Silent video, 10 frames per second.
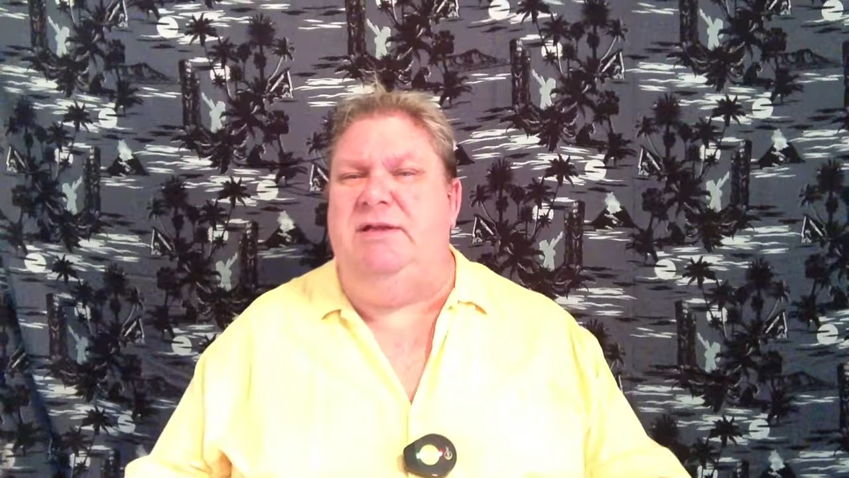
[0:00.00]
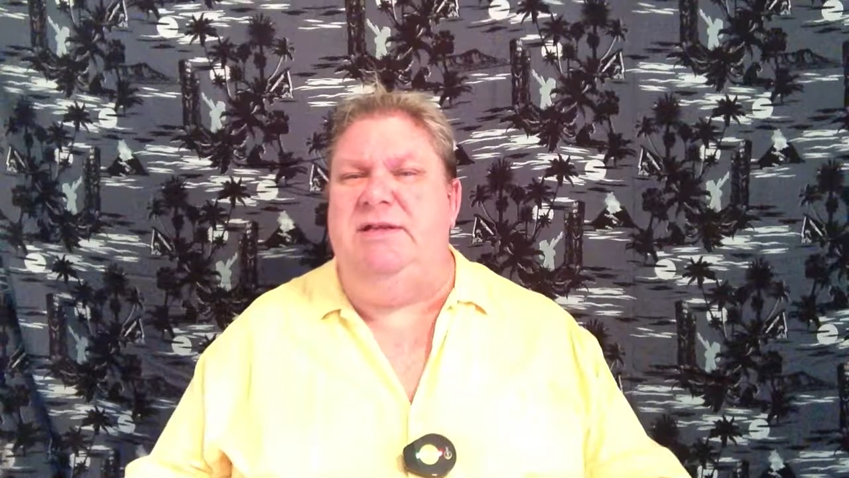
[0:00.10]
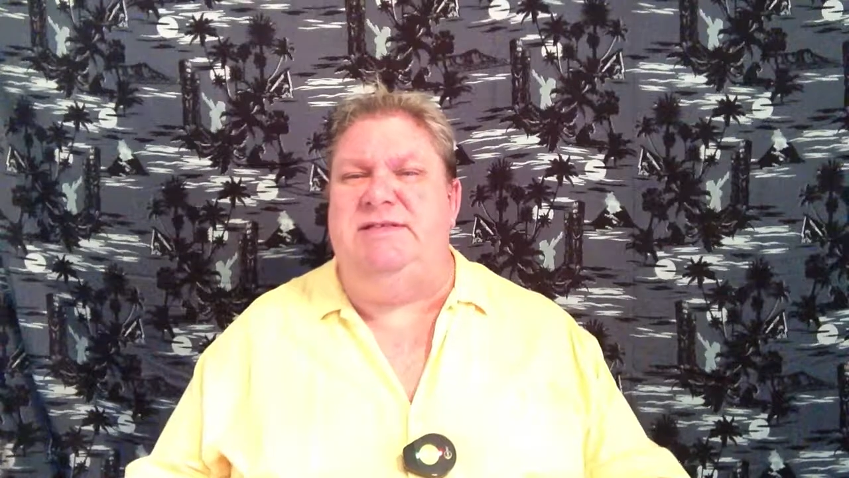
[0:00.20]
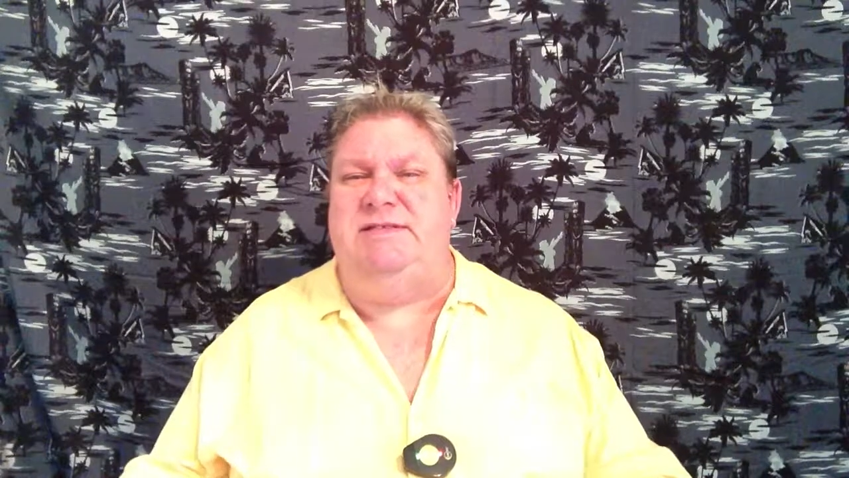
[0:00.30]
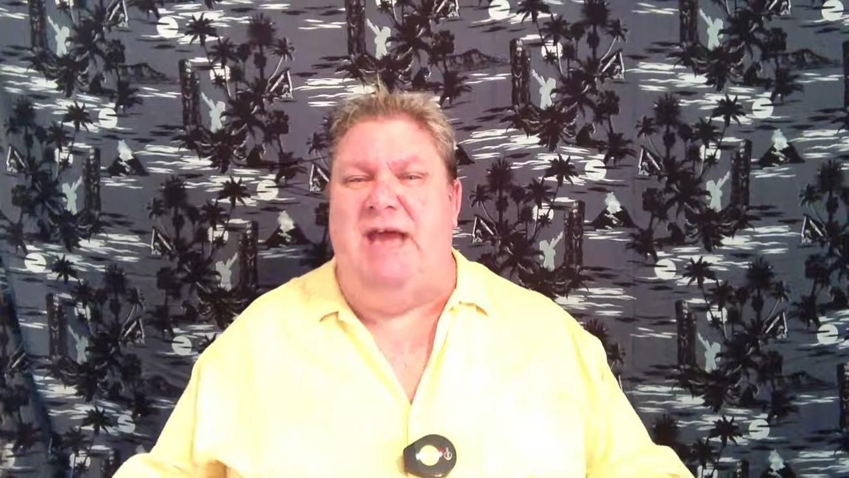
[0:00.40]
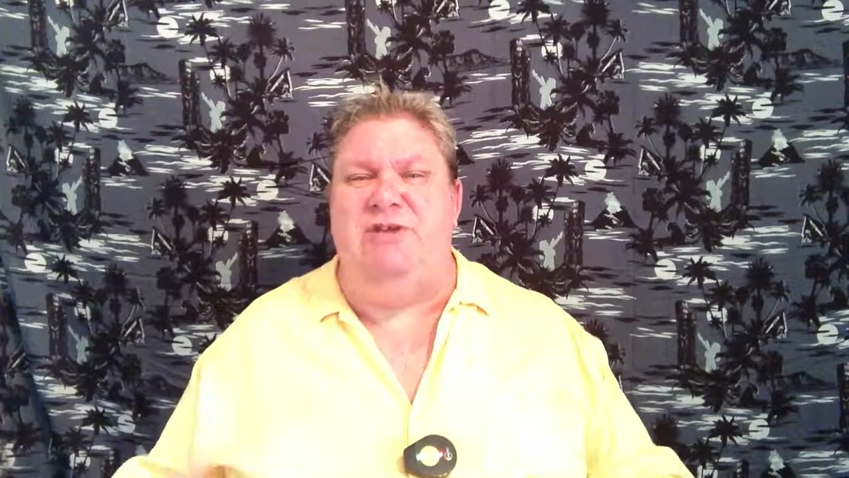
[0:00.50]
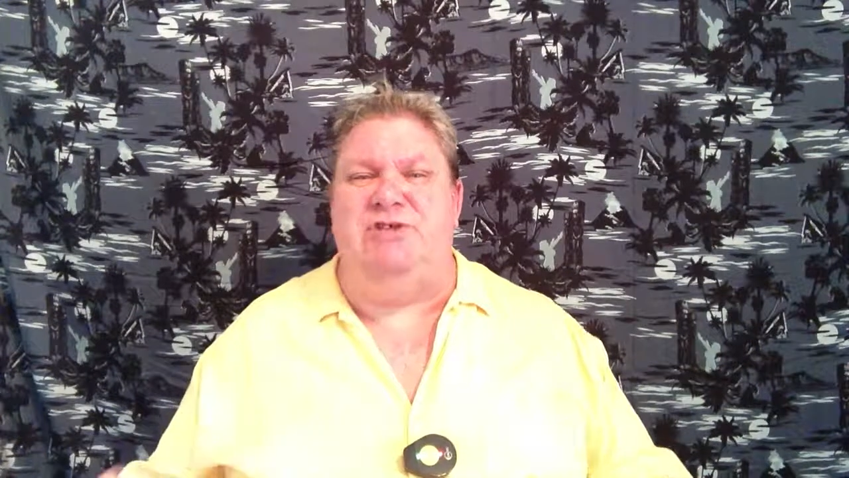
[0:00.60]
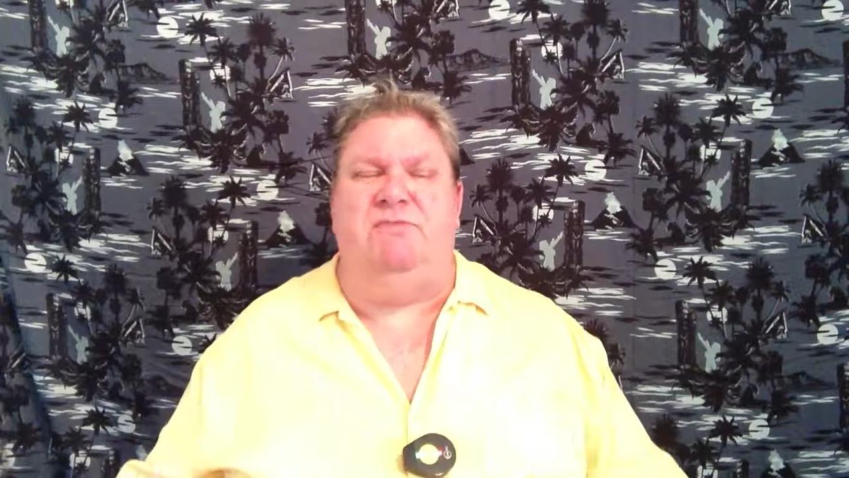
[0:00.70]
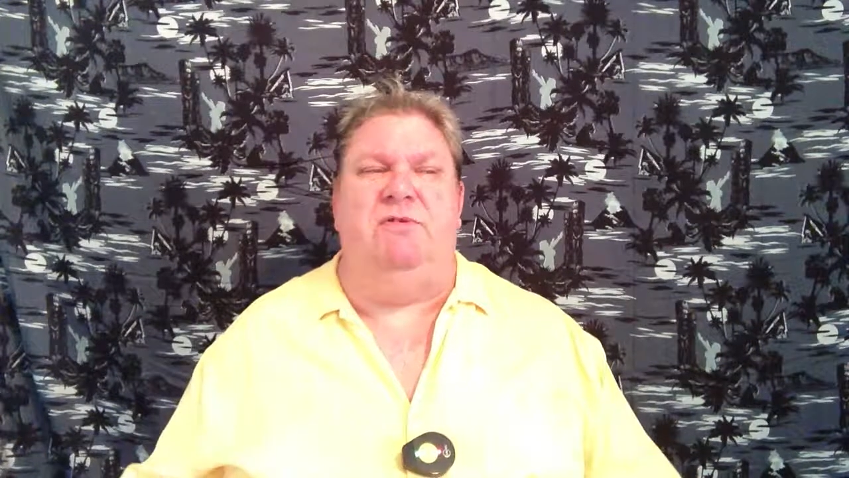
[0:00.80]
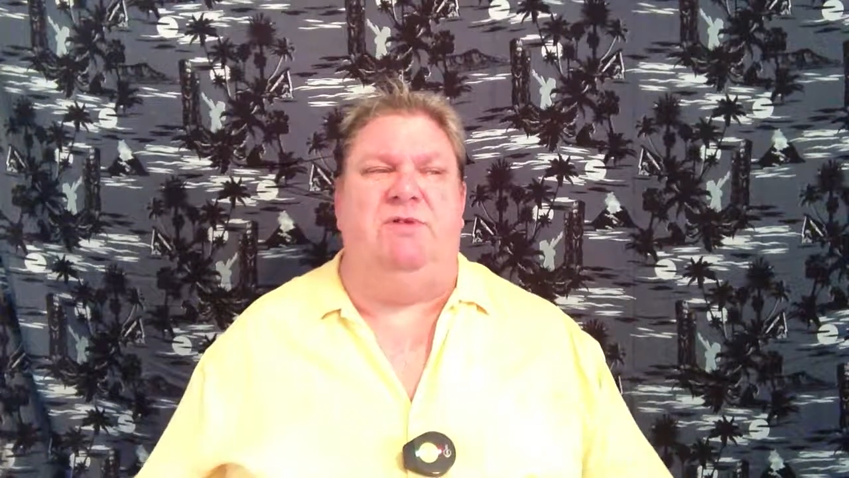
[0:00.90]
at these
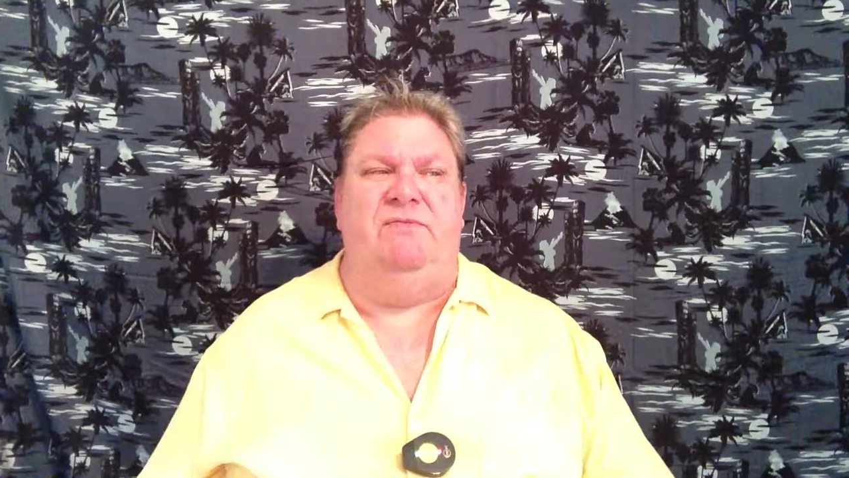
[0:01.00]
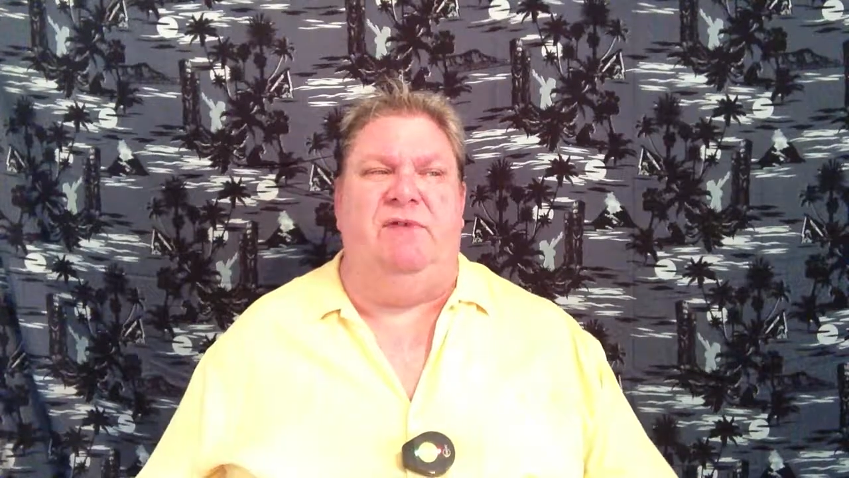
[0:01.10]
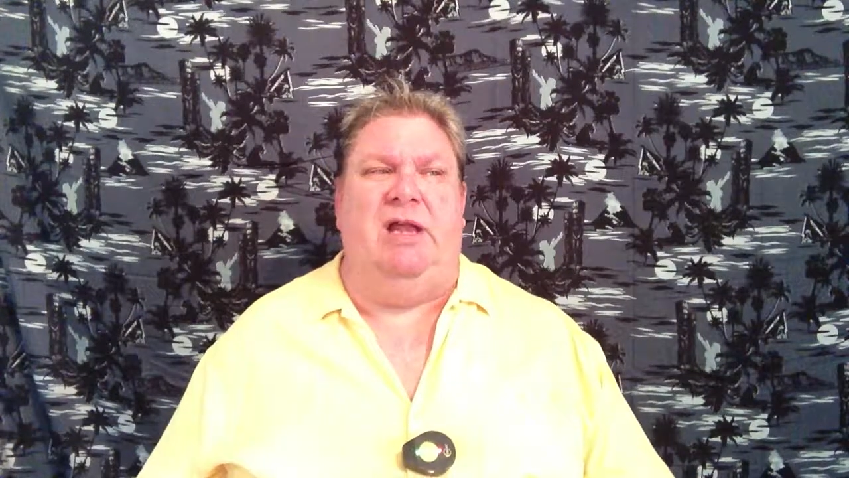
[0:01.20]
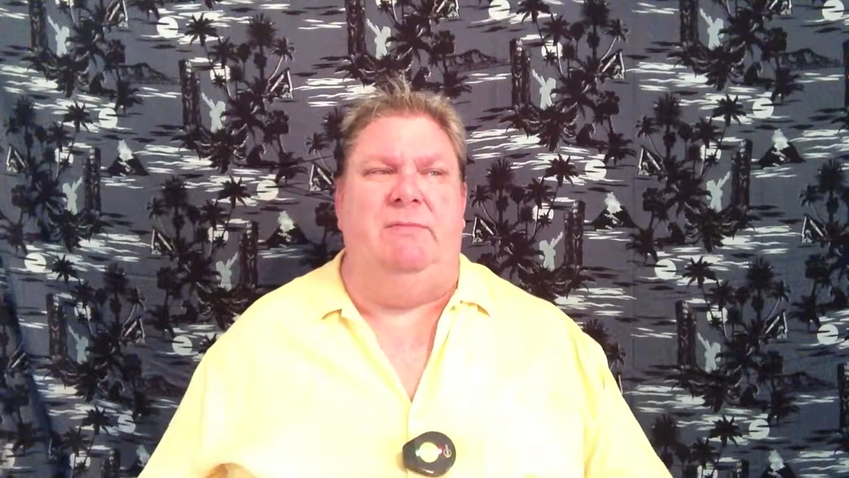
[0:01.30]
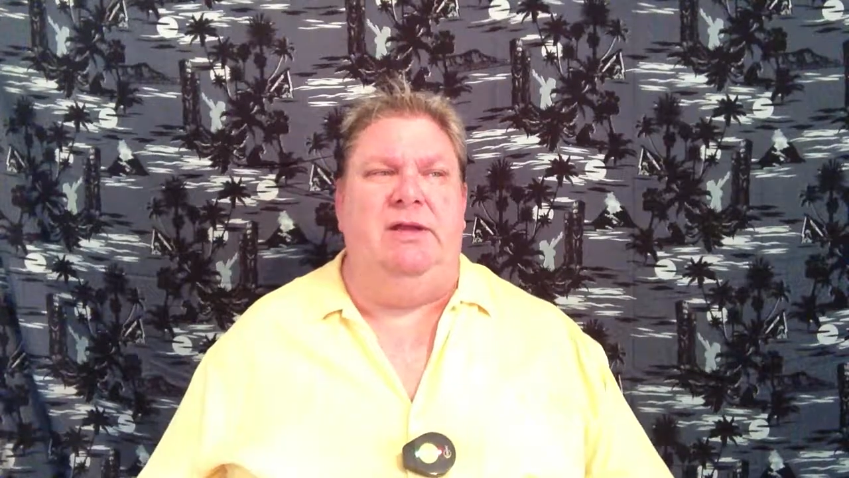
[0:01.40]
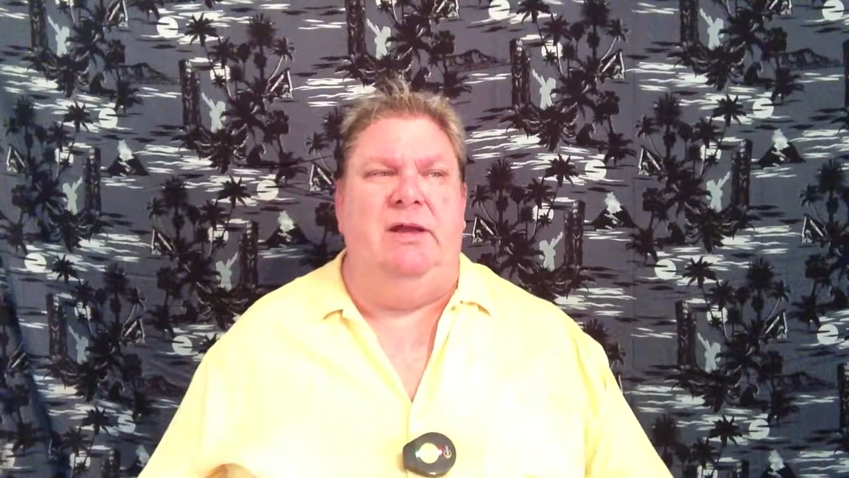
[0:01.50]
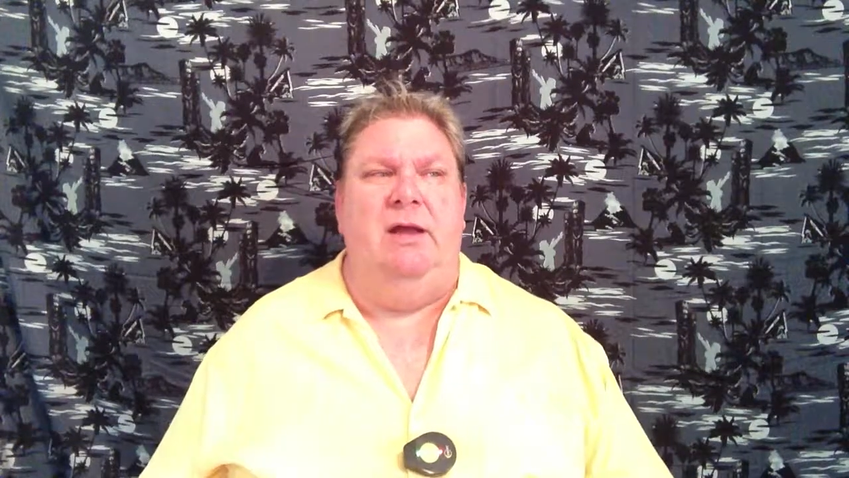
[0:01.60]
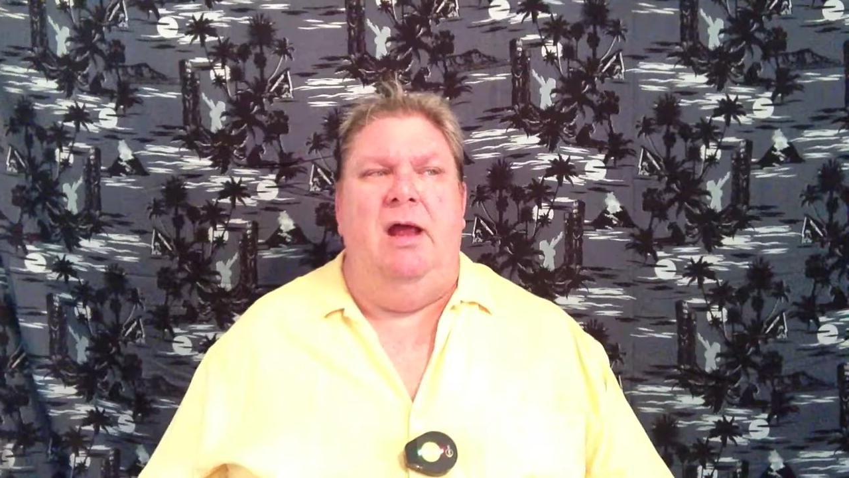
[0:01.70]
stages of group development